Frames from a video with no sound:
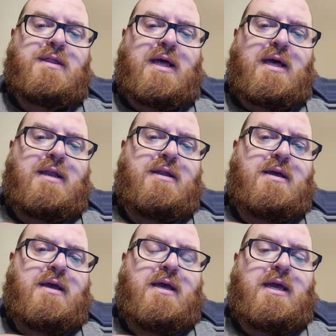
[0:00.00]
that
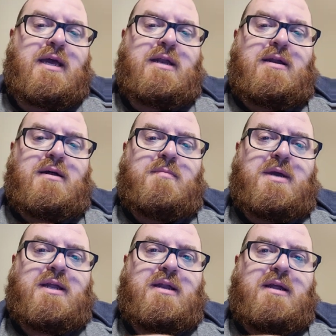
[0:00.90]
he ended up
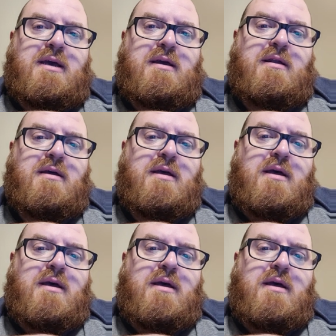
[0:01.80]
getting hit